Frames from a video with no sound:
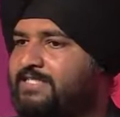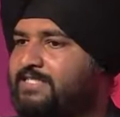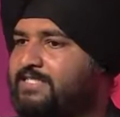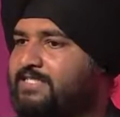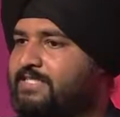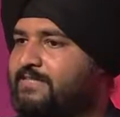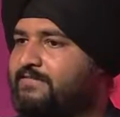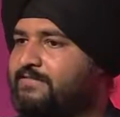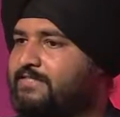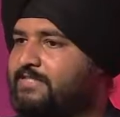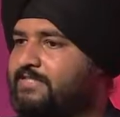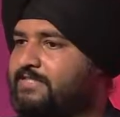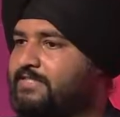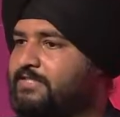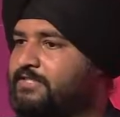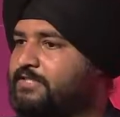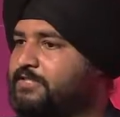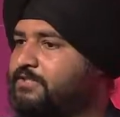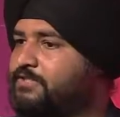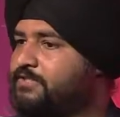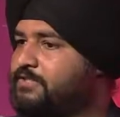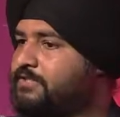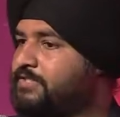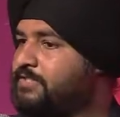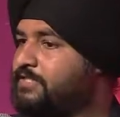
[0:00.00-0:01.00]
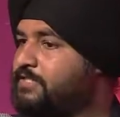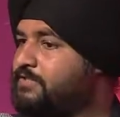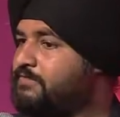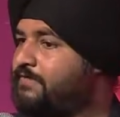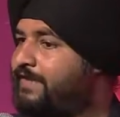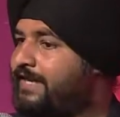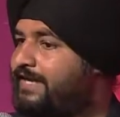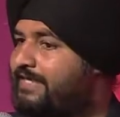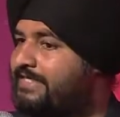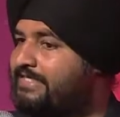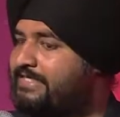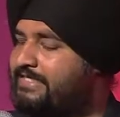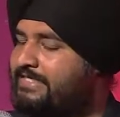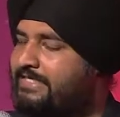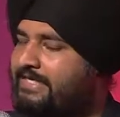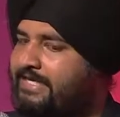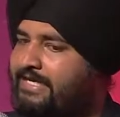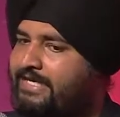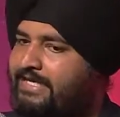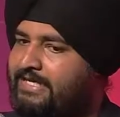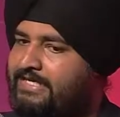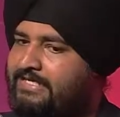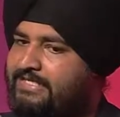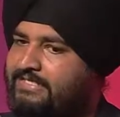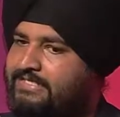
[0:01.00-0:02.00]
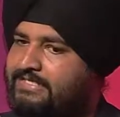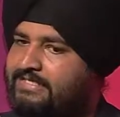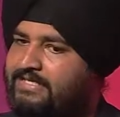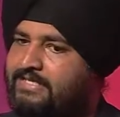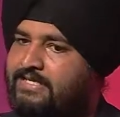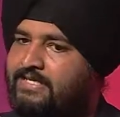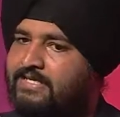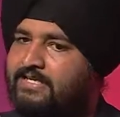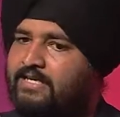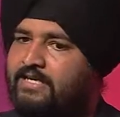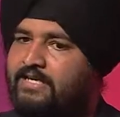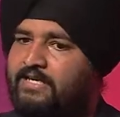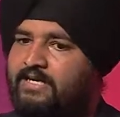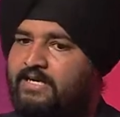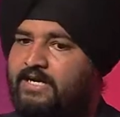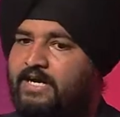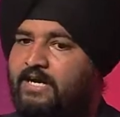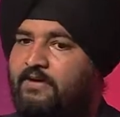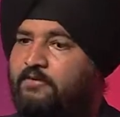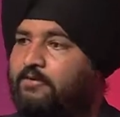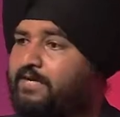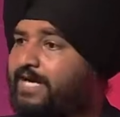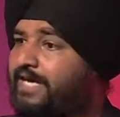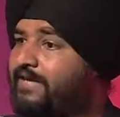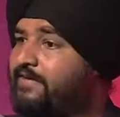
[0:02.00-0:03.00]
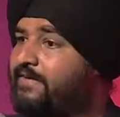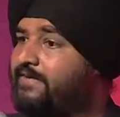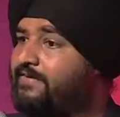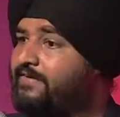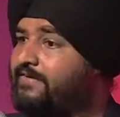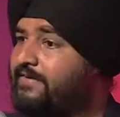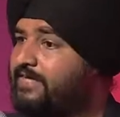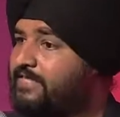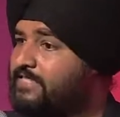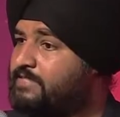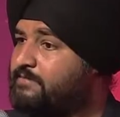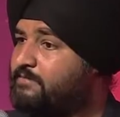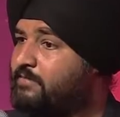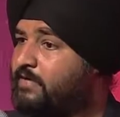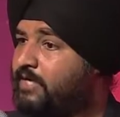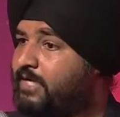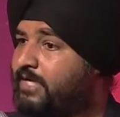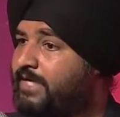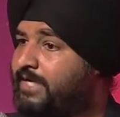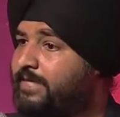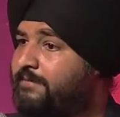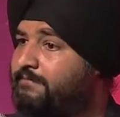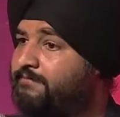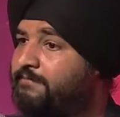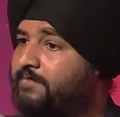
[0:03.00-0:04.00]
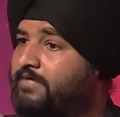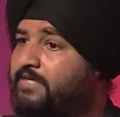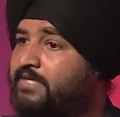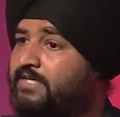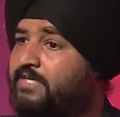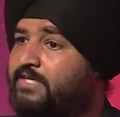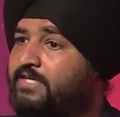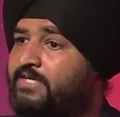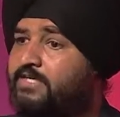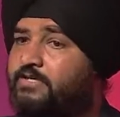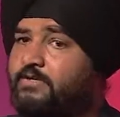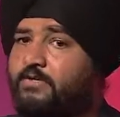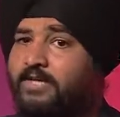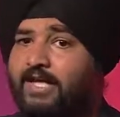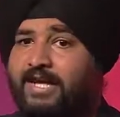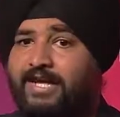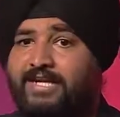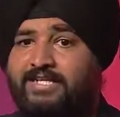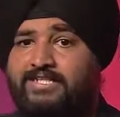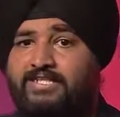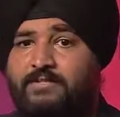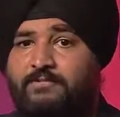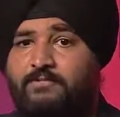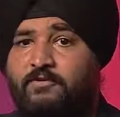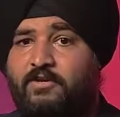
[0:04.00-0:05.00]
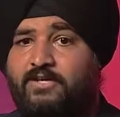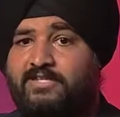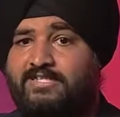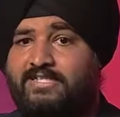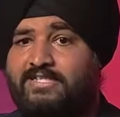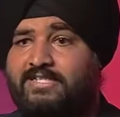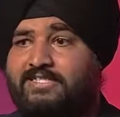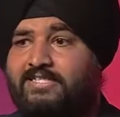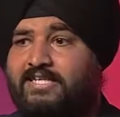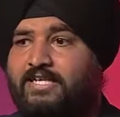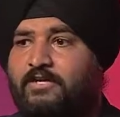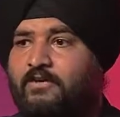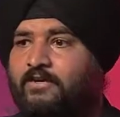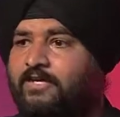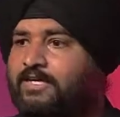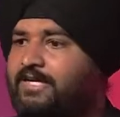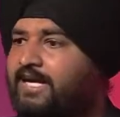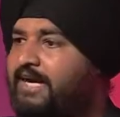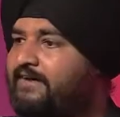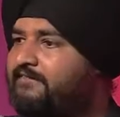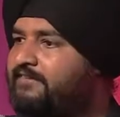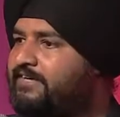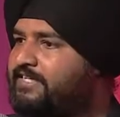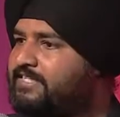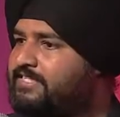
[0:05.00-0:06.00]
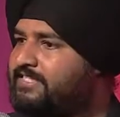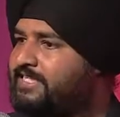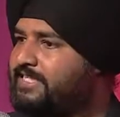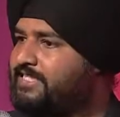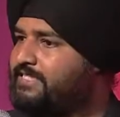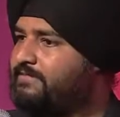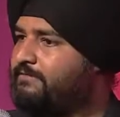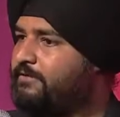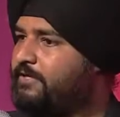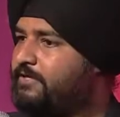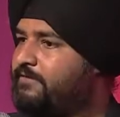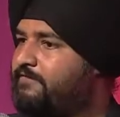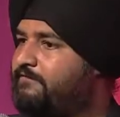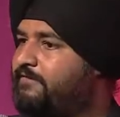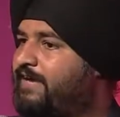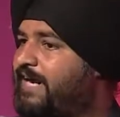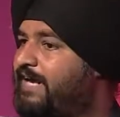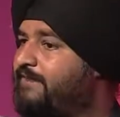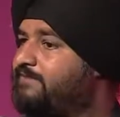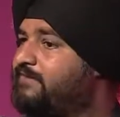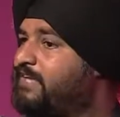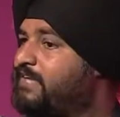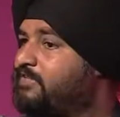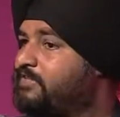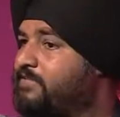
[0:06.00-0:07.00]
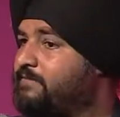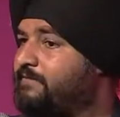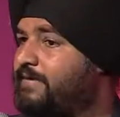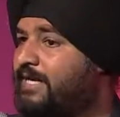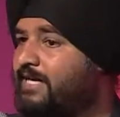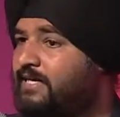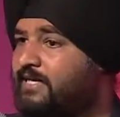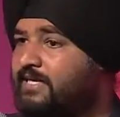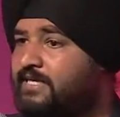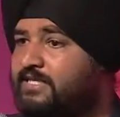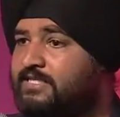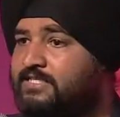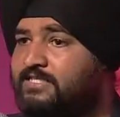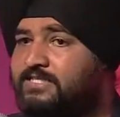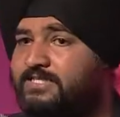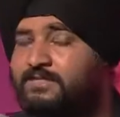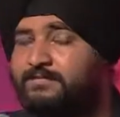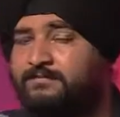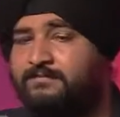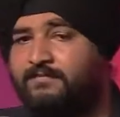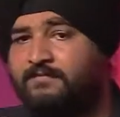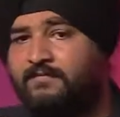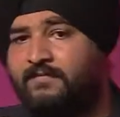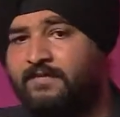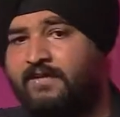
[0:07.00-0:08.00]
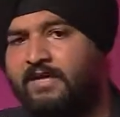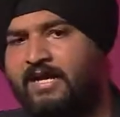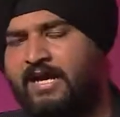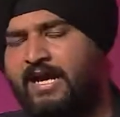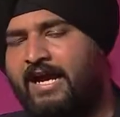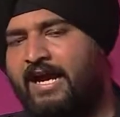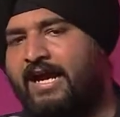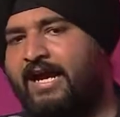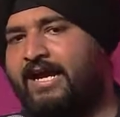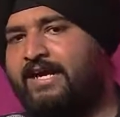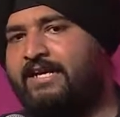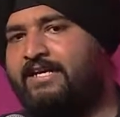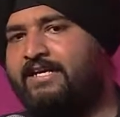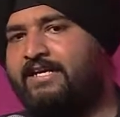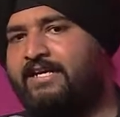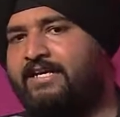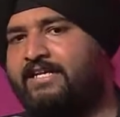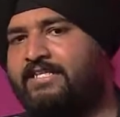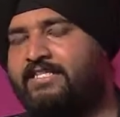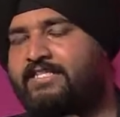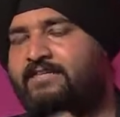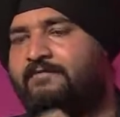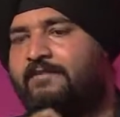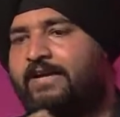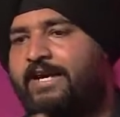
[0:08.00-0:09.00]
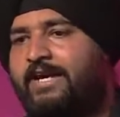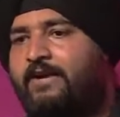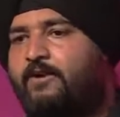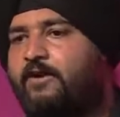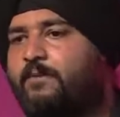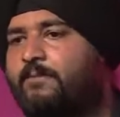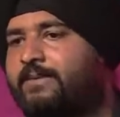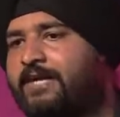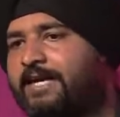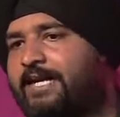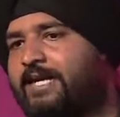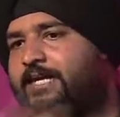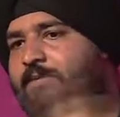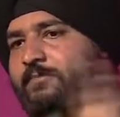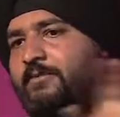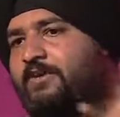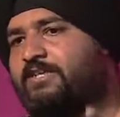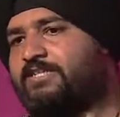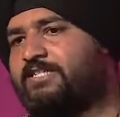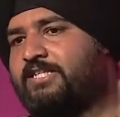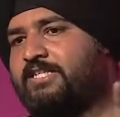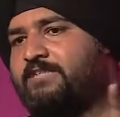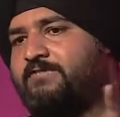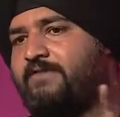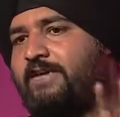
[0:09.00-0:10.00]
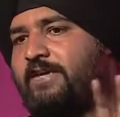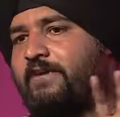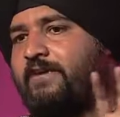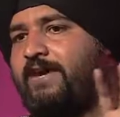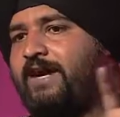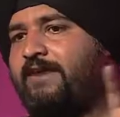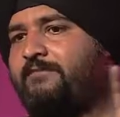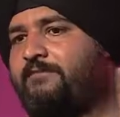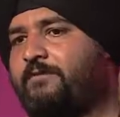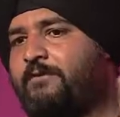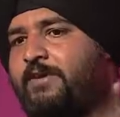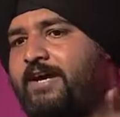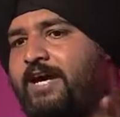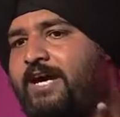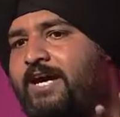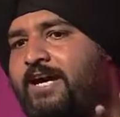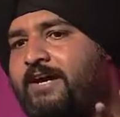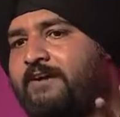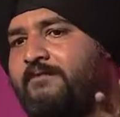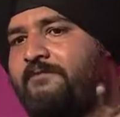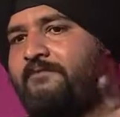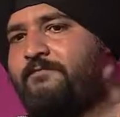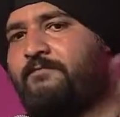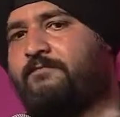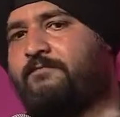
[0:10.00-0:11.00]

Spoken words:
services institutions face is around regulatory risk modeling. Today, it's a process that on an average takes about 5,000 man-hours. And it's a very complicated process where you have to have